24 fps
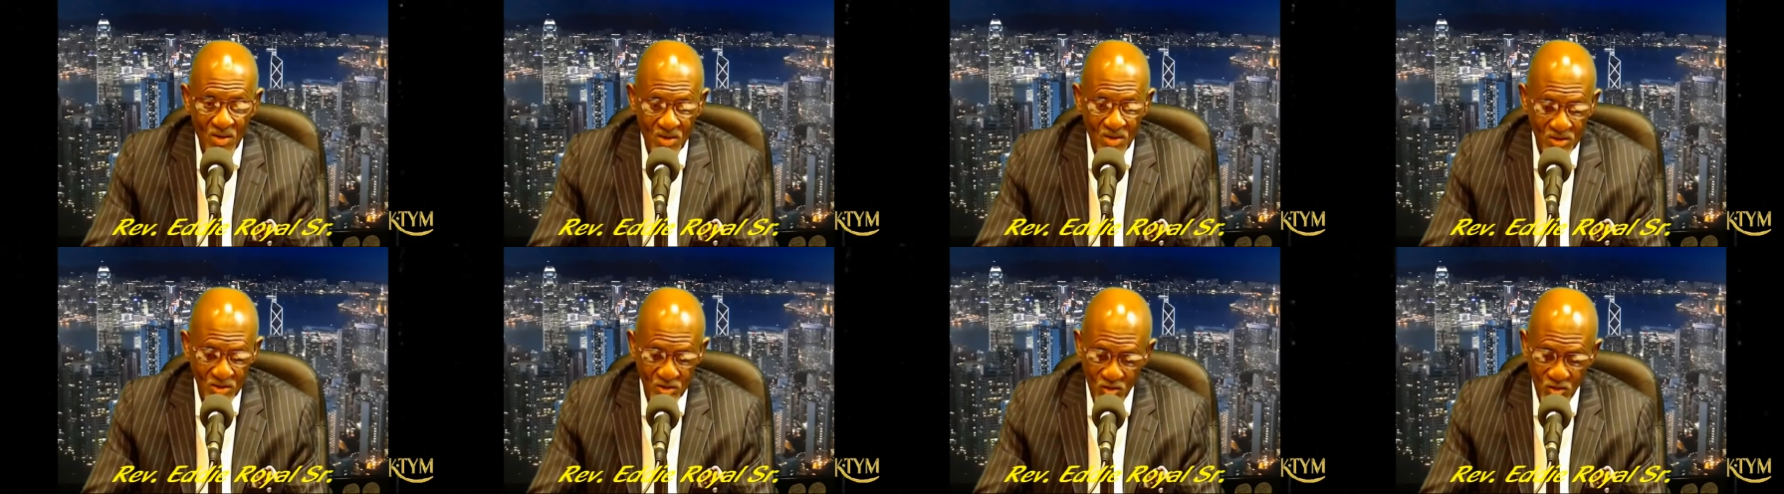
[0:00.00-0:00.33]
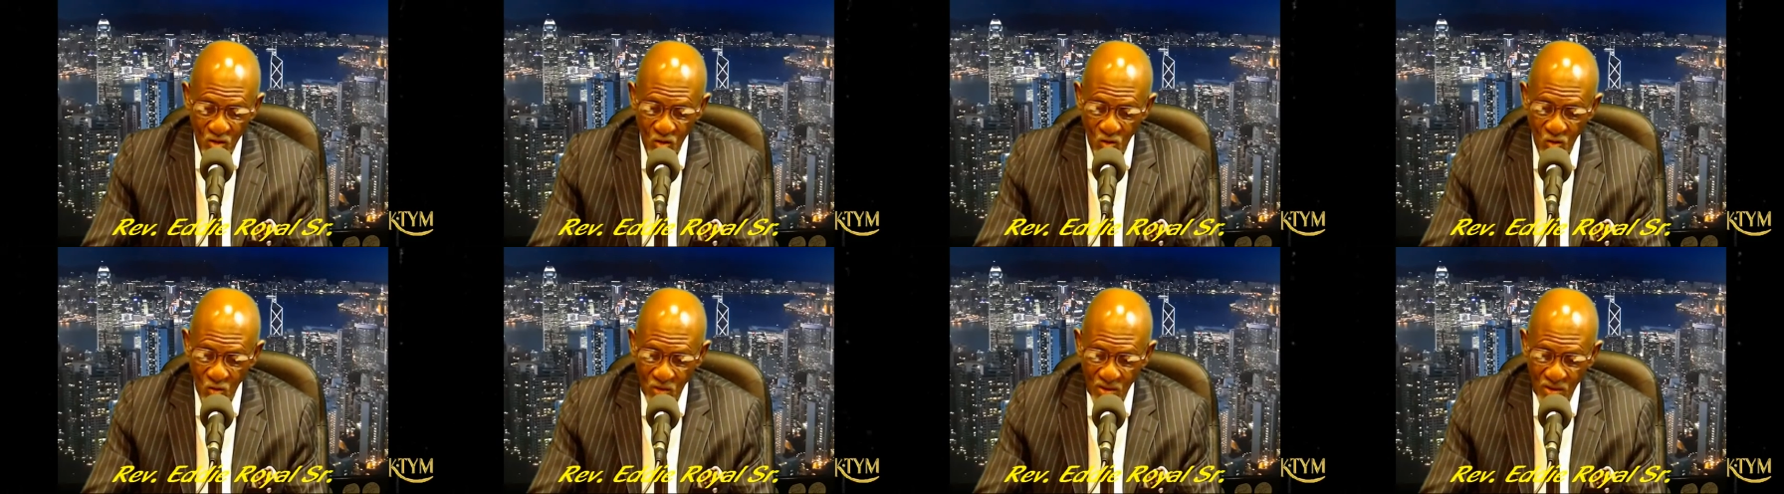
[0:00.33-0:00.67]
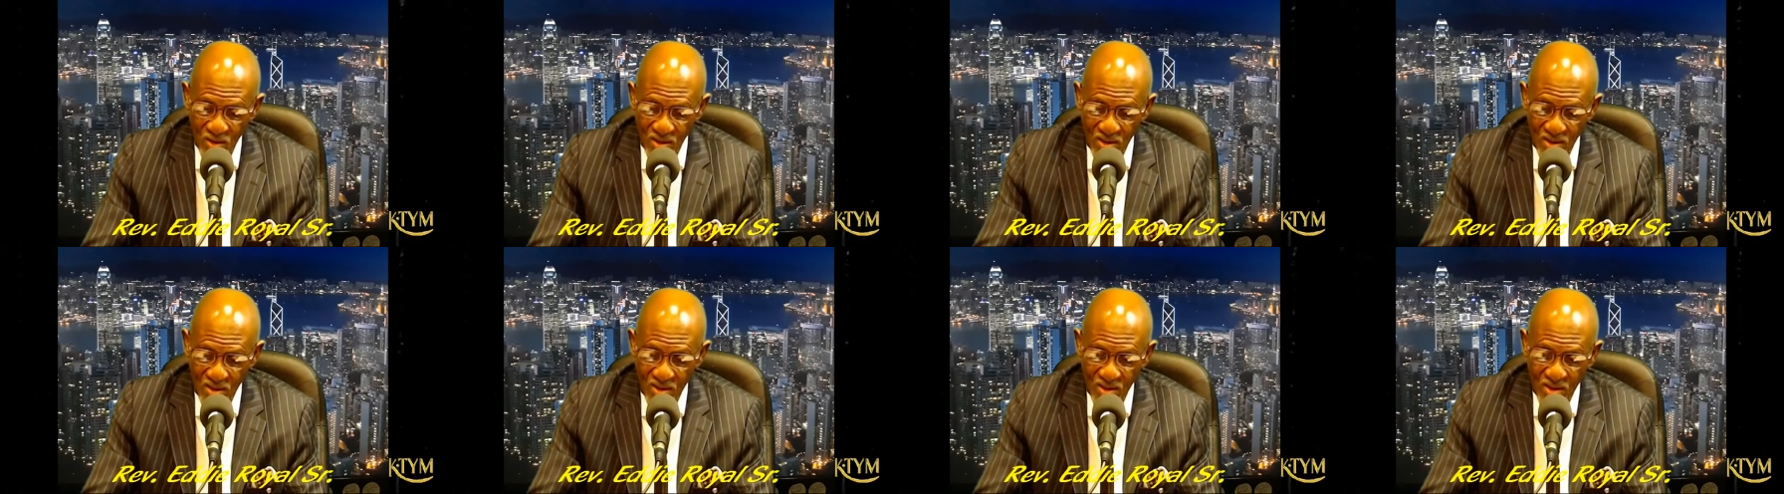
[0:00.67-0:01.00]
you know,
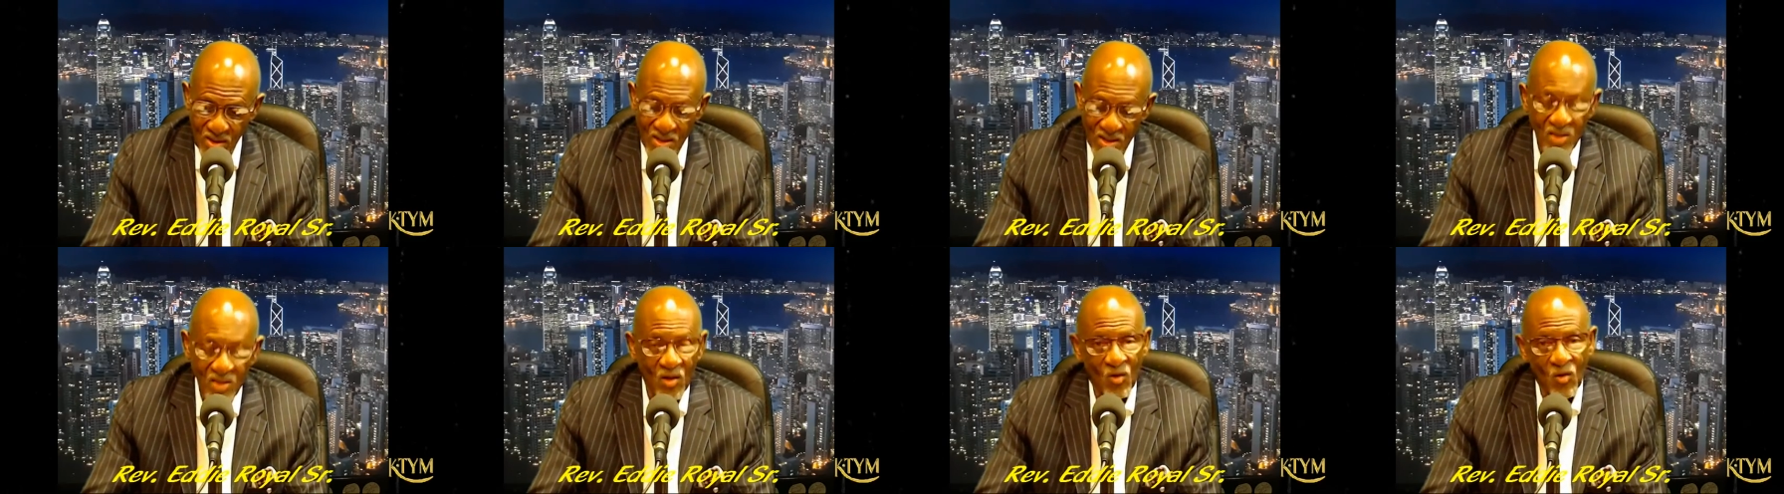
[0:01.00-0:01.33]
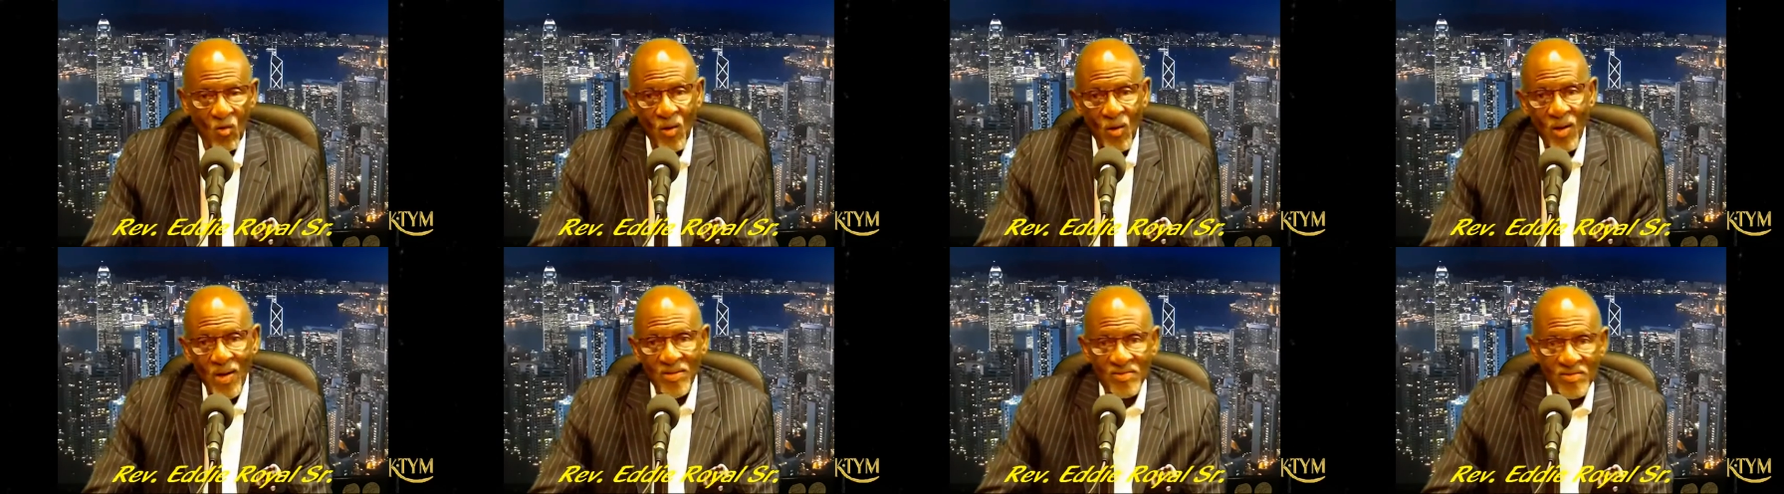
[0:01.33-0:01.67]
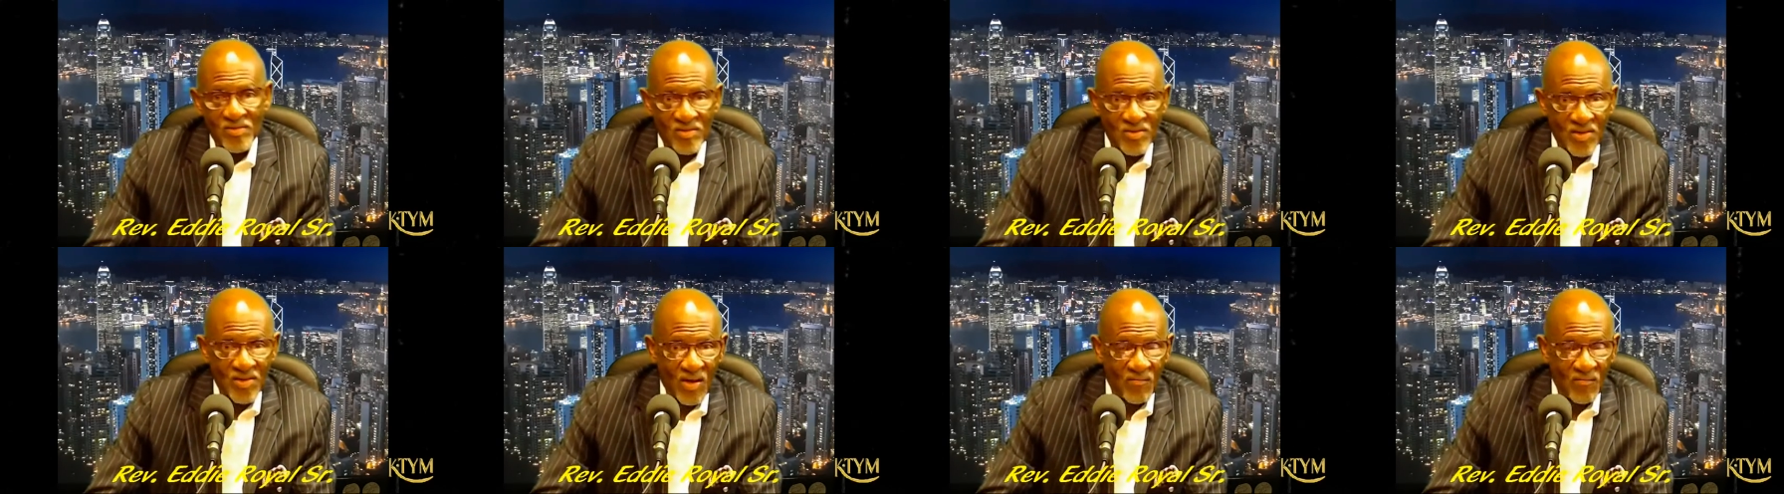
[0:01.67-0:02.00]
in a
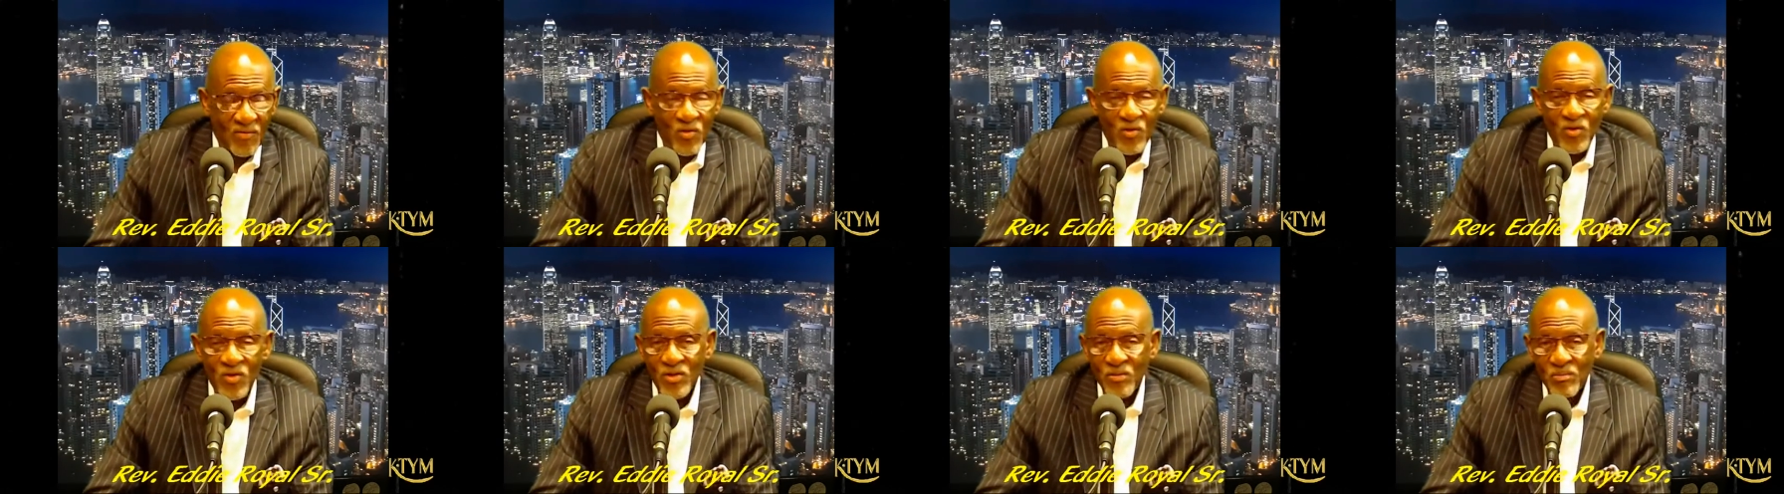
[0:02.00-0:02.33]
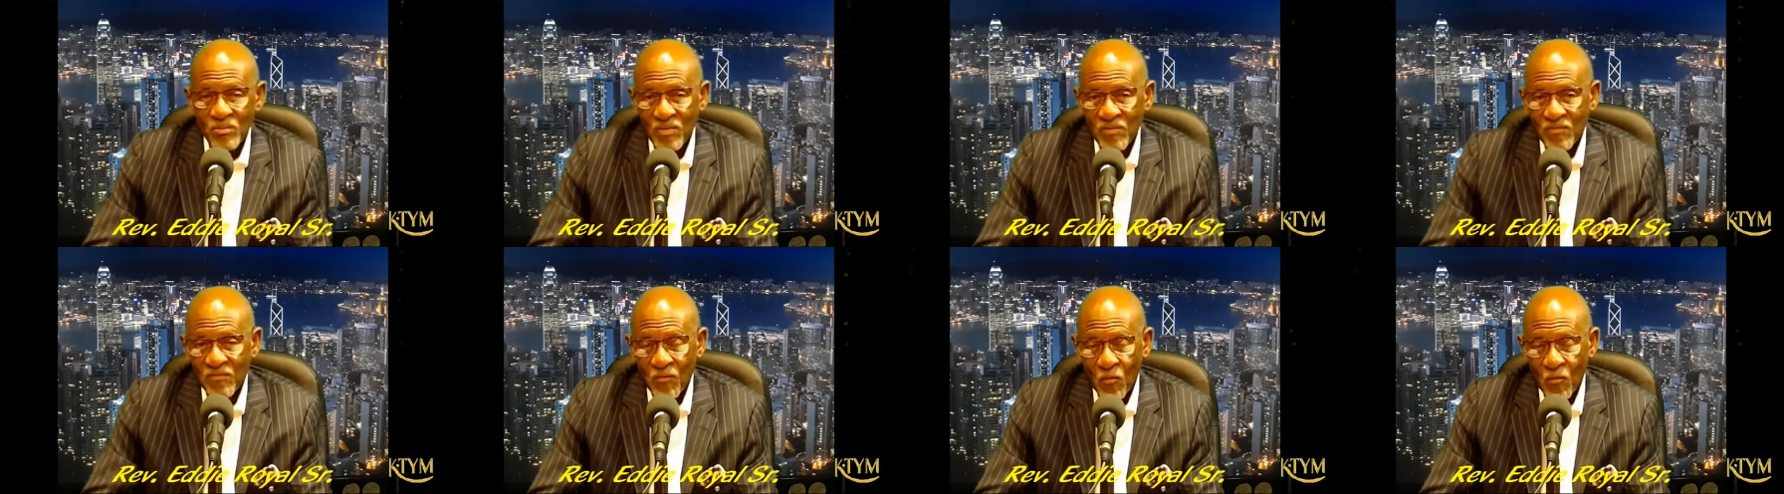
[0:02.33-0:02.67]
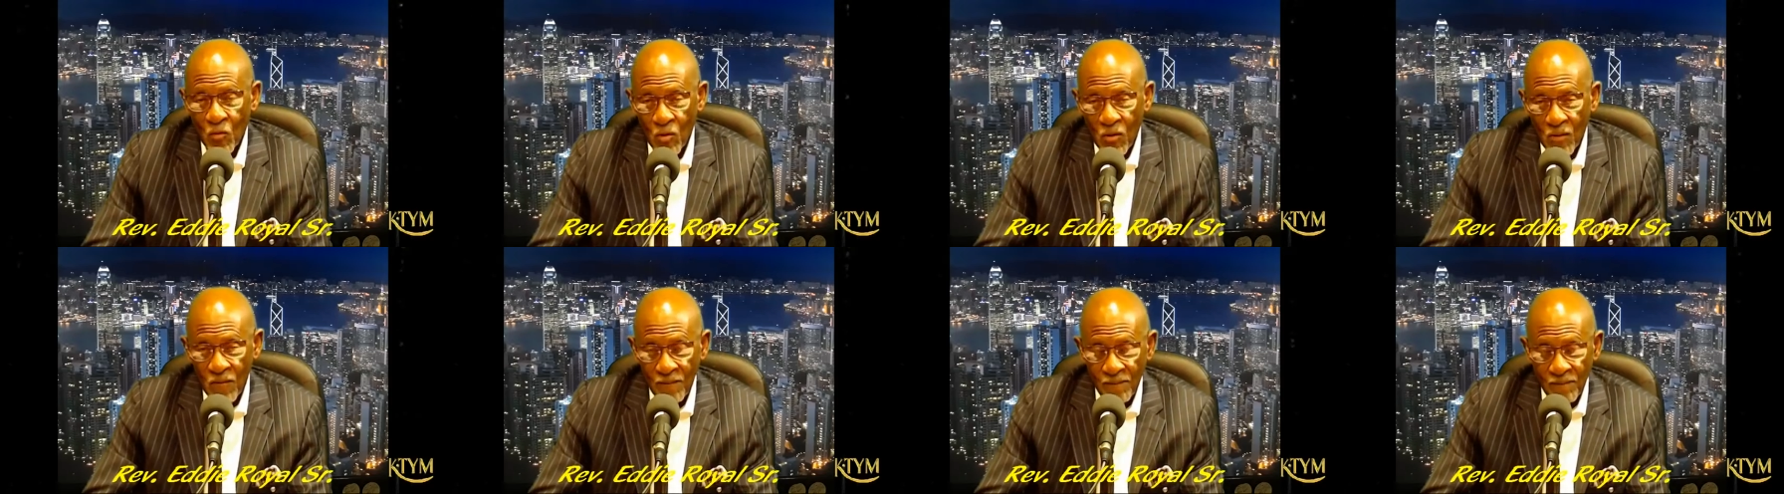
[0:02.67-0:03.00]
crisis, I've heard it
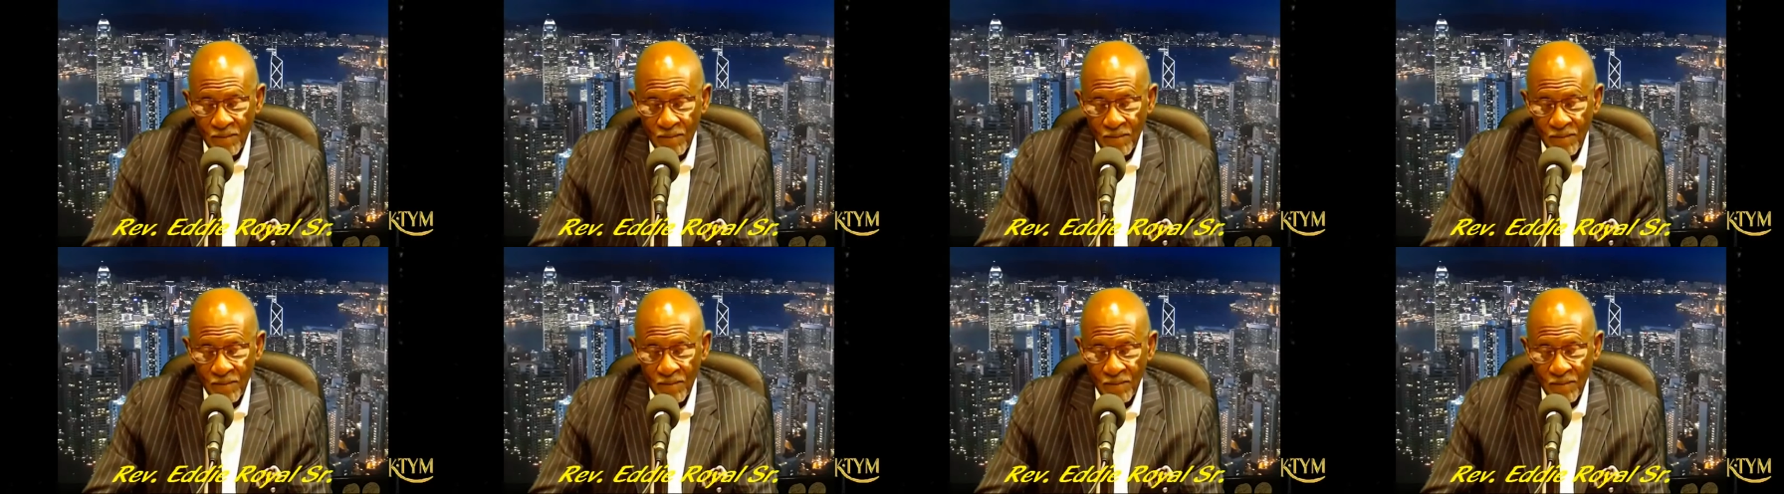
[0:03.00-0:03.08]
before.